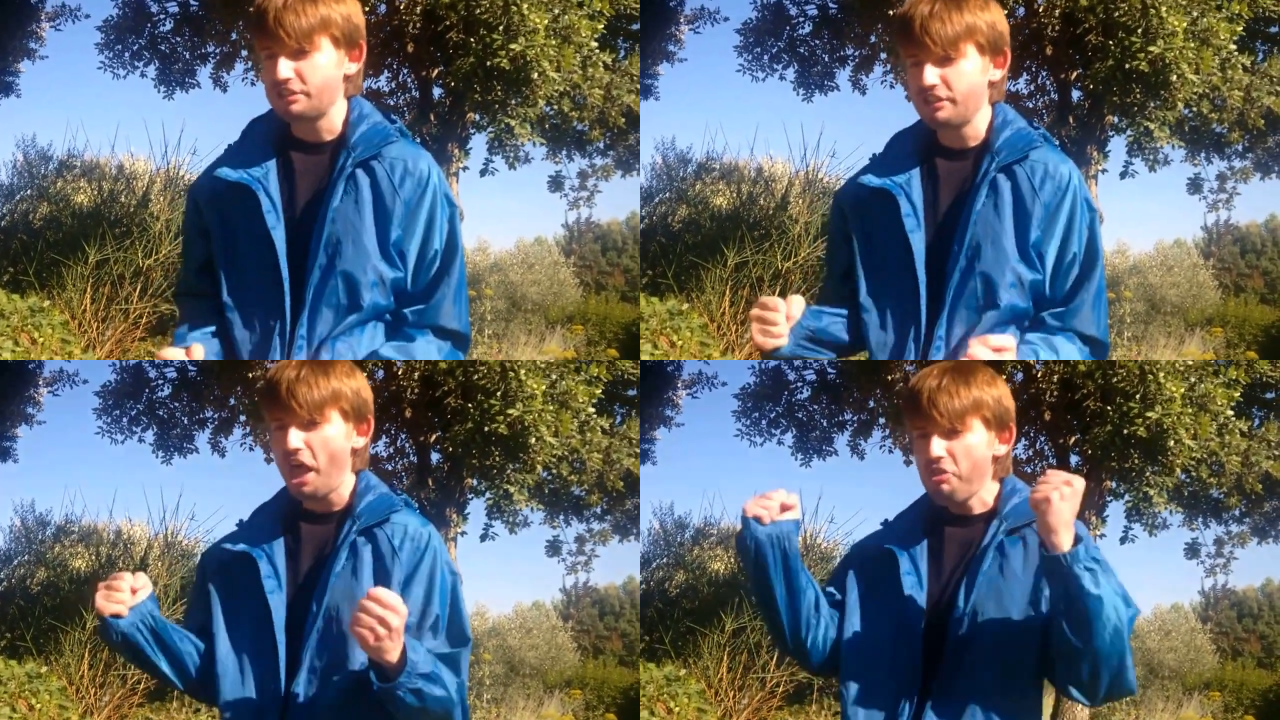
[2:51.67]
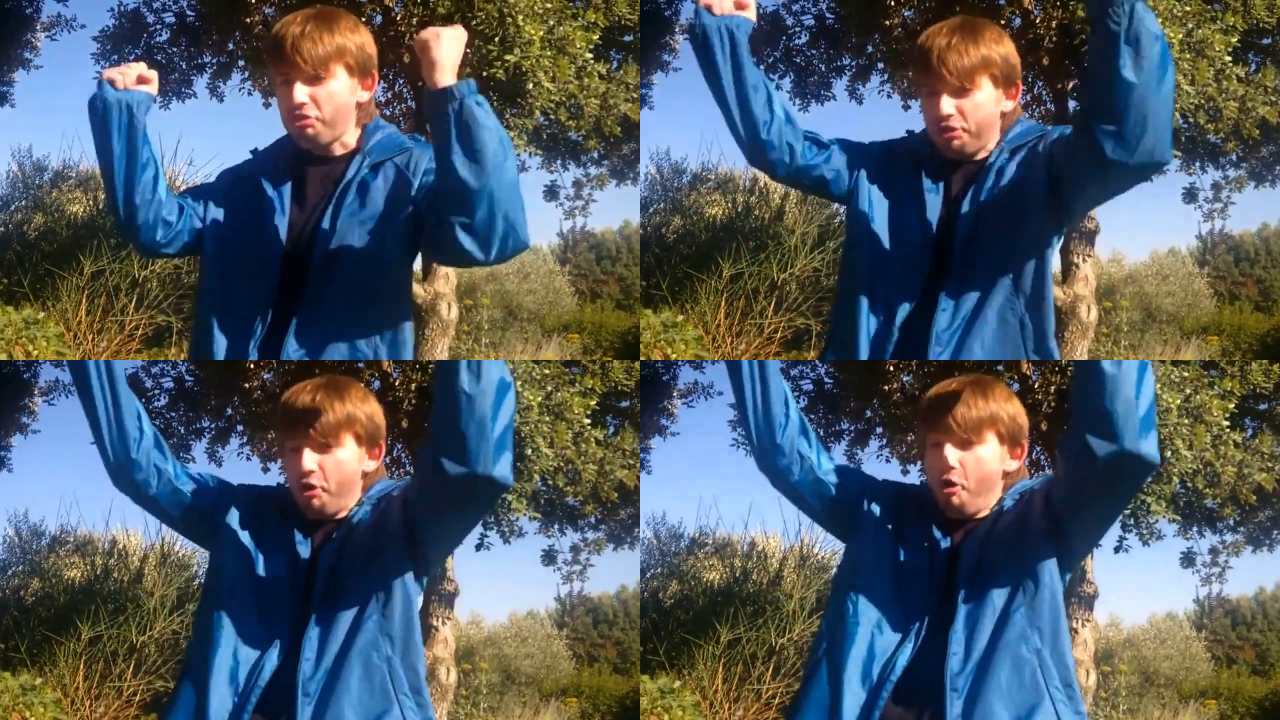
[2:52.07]

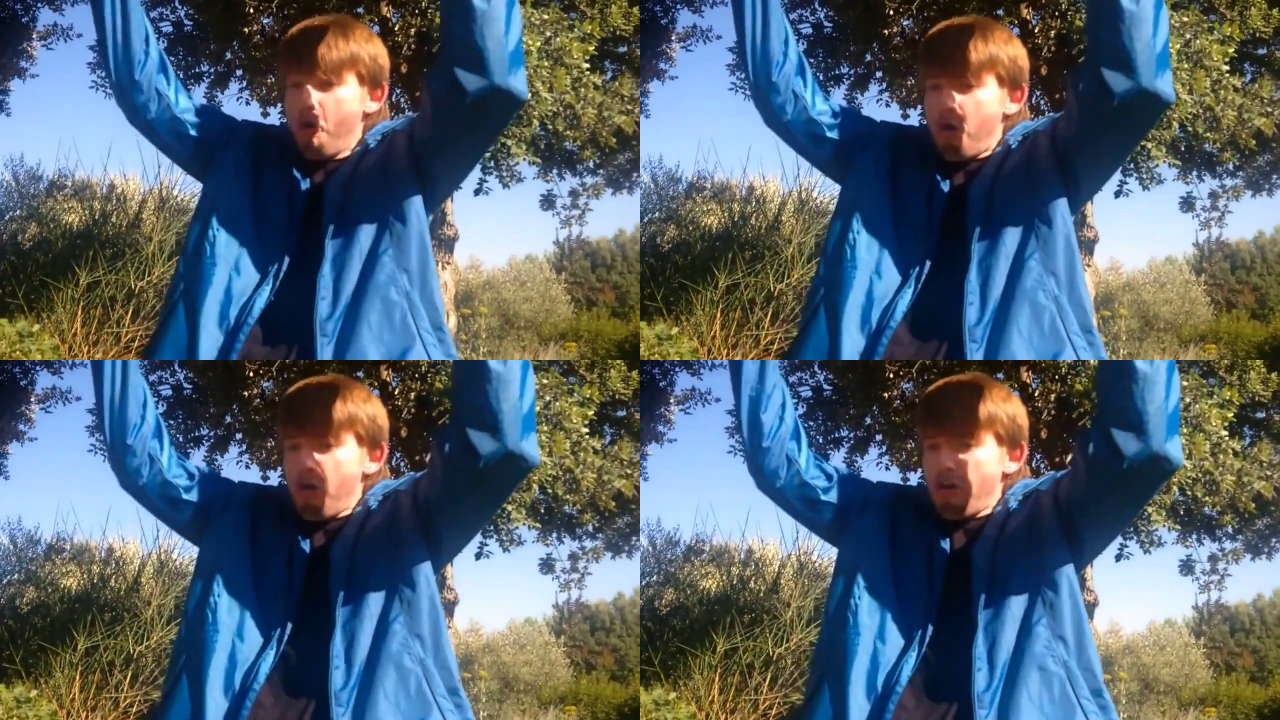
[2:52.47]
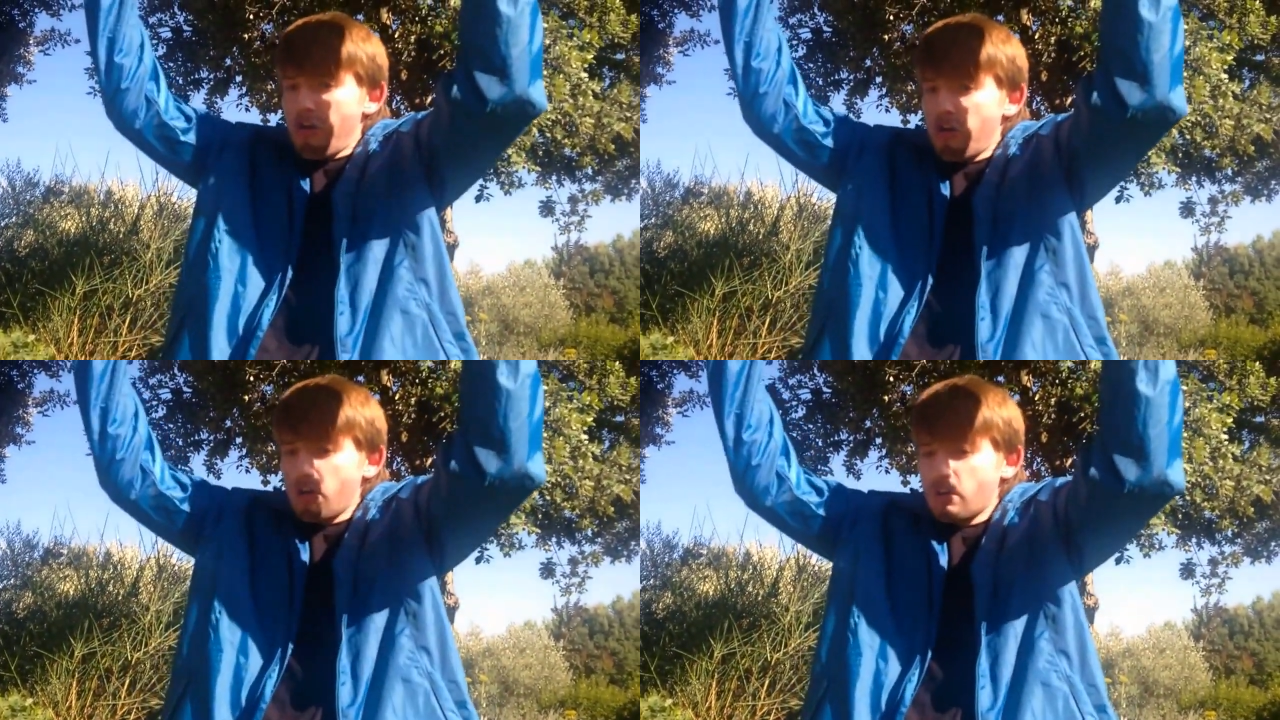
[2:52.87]
stand to
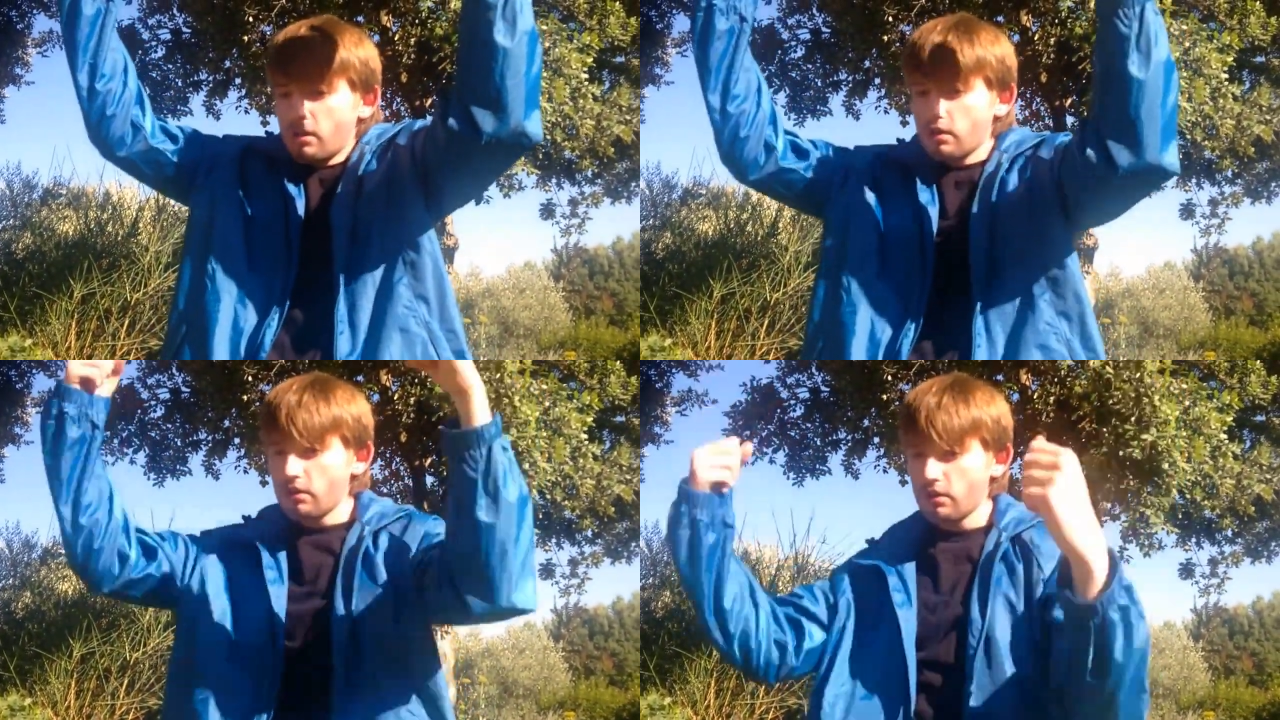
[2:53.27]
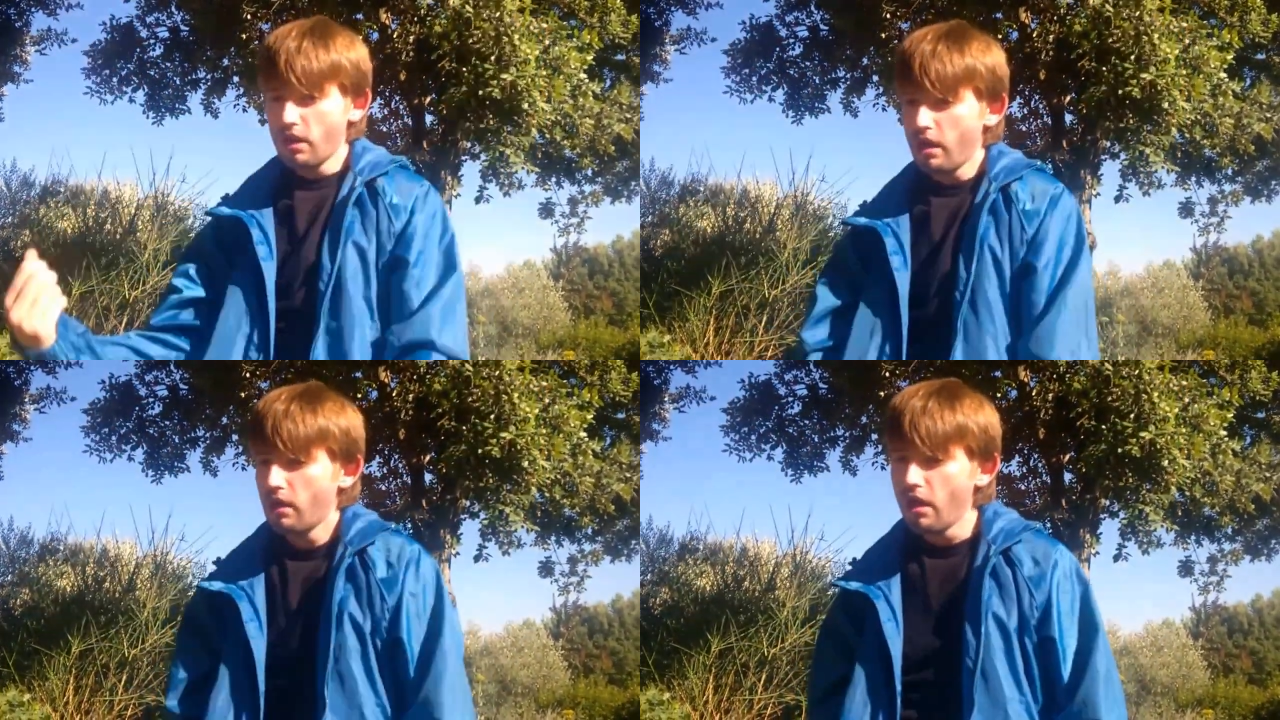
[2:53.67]

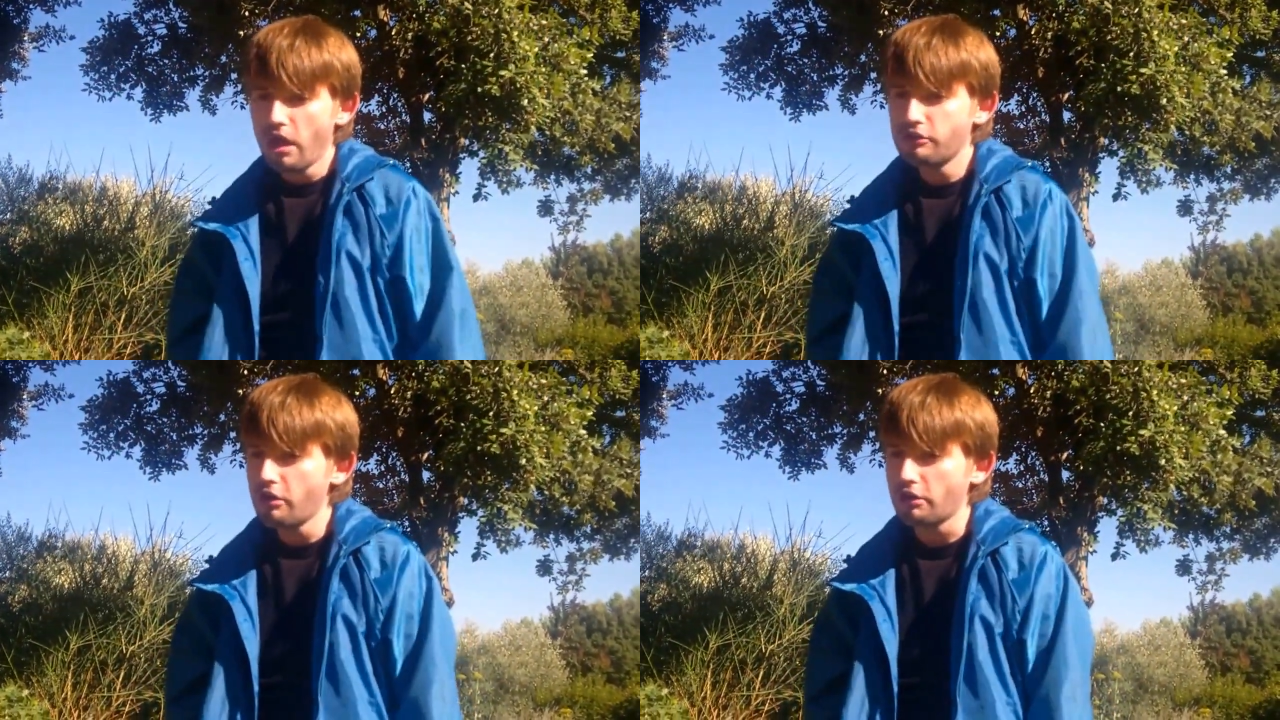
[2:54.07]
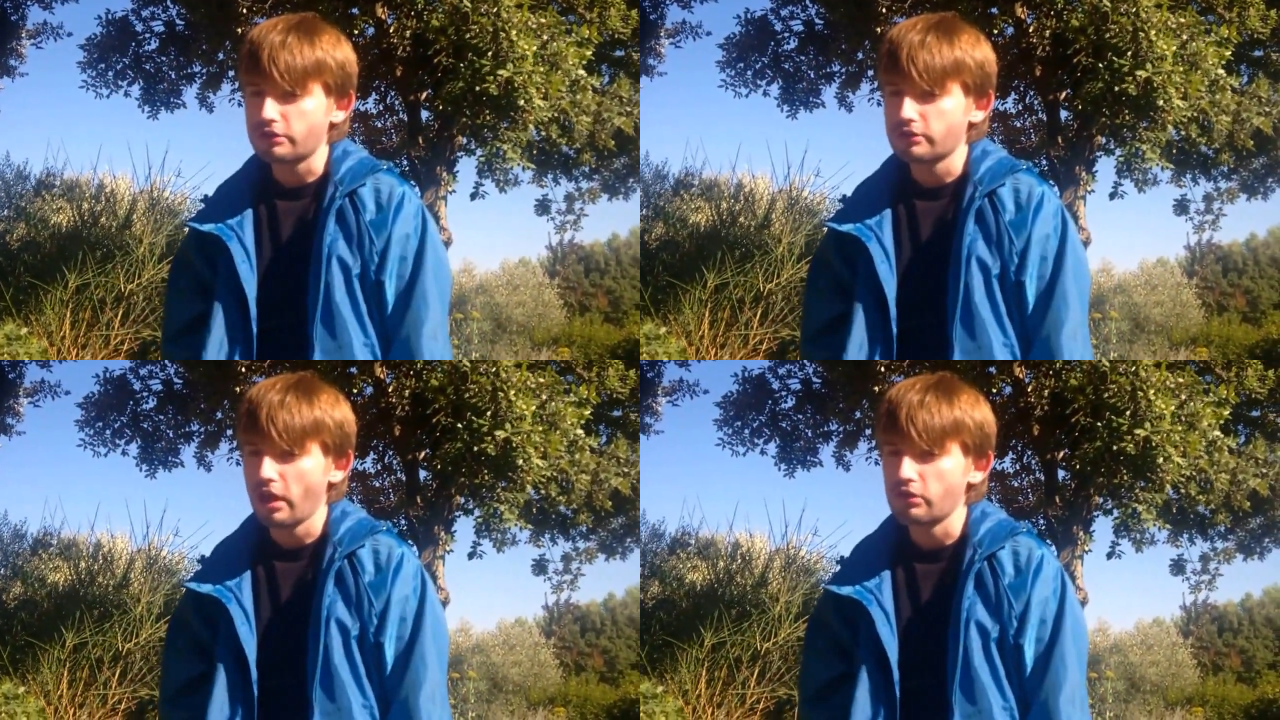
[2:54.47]
and
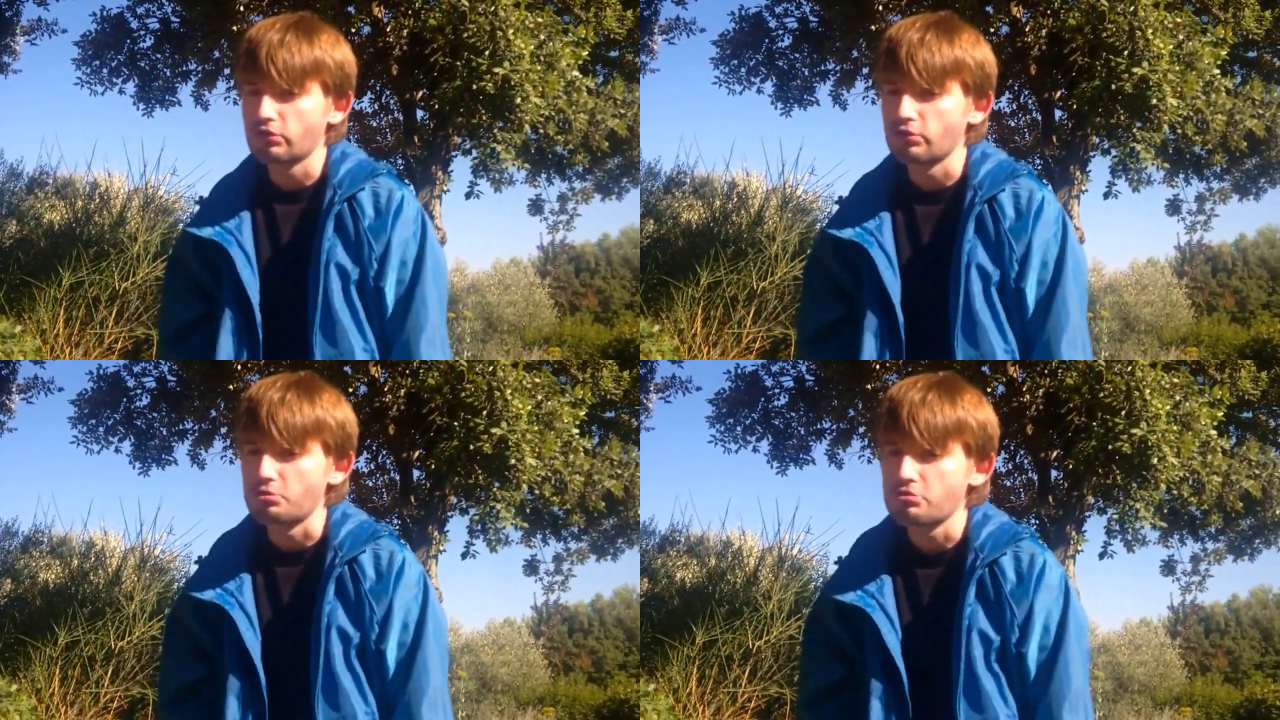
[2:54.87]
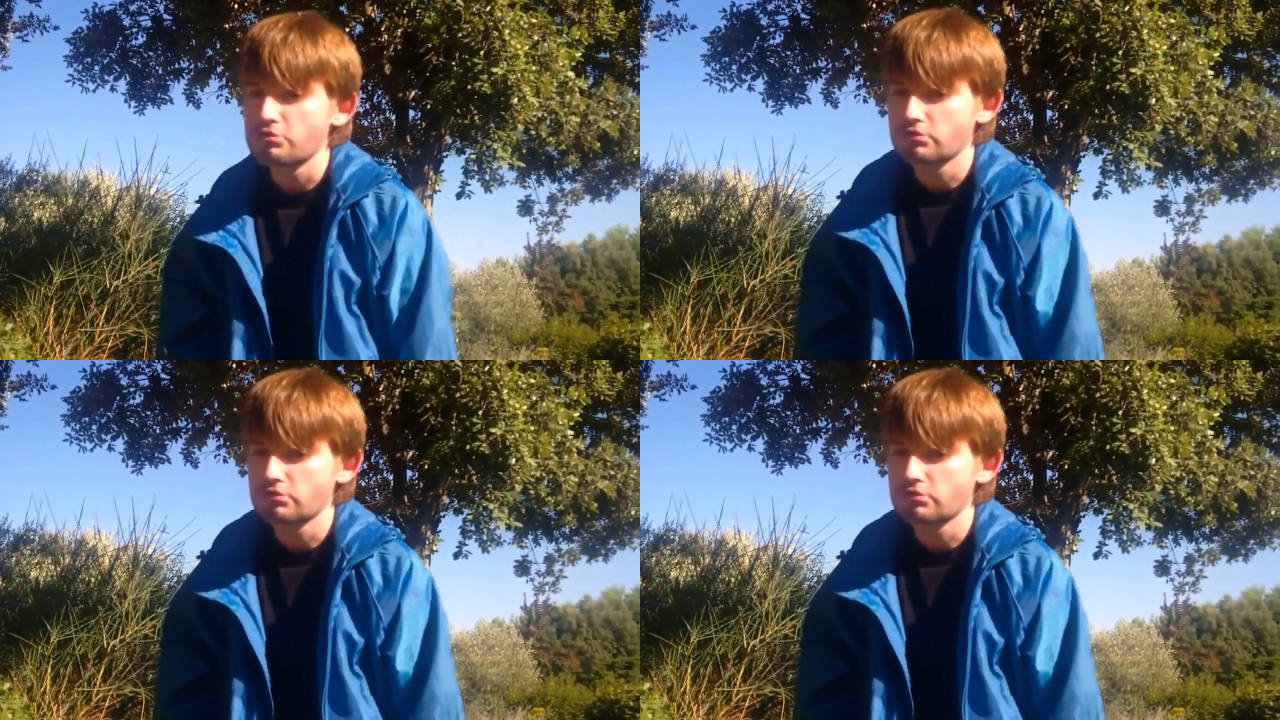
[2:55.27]
not stand to.